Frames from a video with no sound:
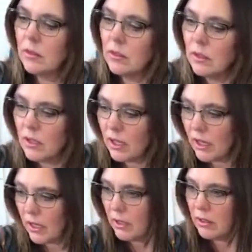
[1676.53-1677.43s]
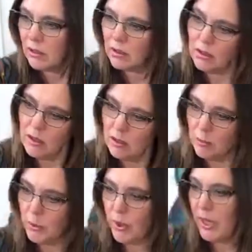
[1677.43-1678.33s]
Okay.
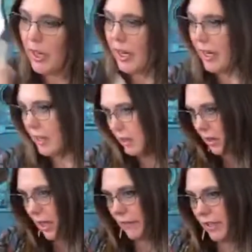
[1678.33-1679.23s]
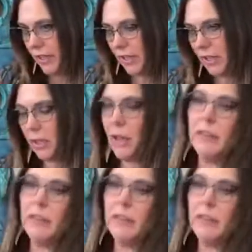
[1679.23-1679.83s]
Pretty, love it, love